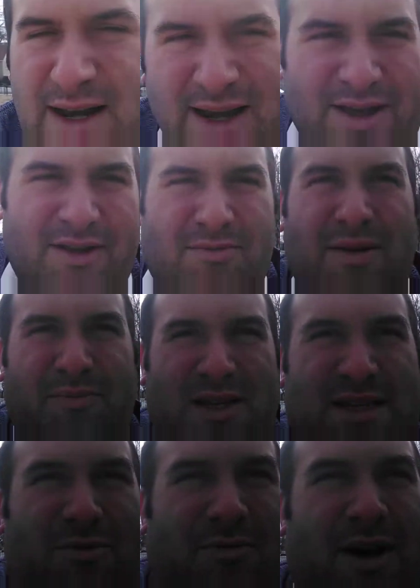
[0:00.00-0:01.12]
Now, there might be
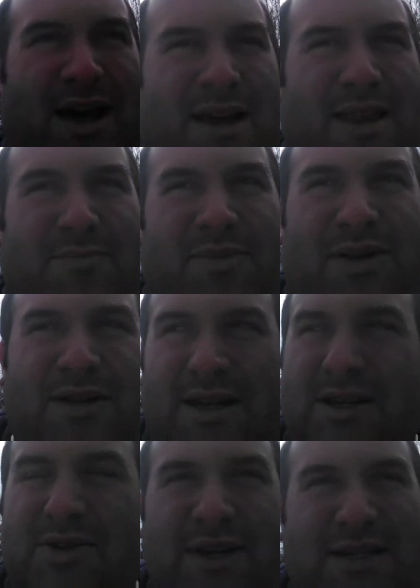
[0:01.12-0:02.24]
someone behind that building
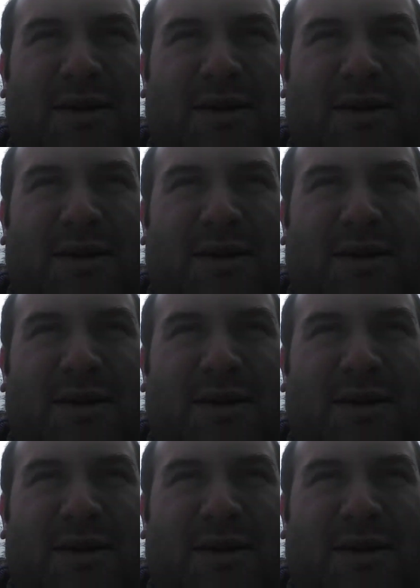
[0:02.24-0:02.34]
doing